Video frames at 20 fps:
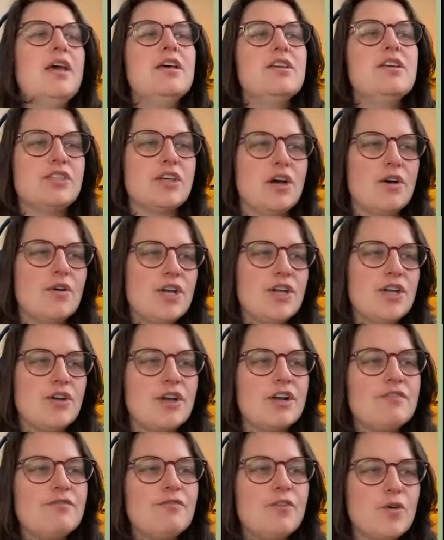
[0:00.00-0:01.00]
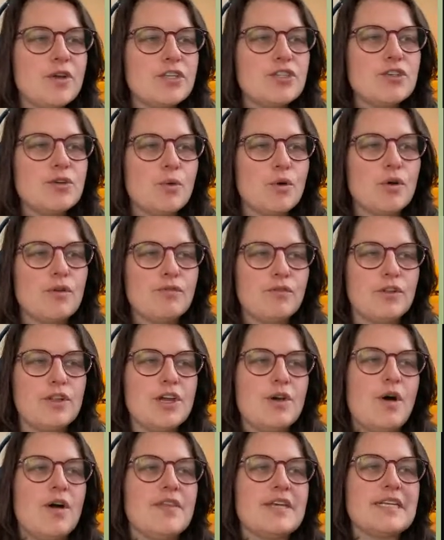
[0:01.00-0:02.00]
So you're going to focus your
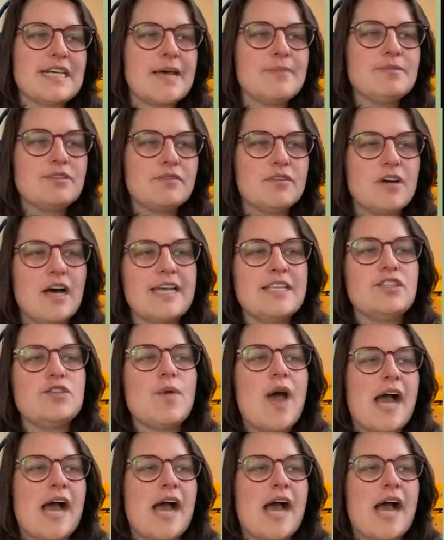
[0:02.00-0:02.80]
portfolio on the types of clients you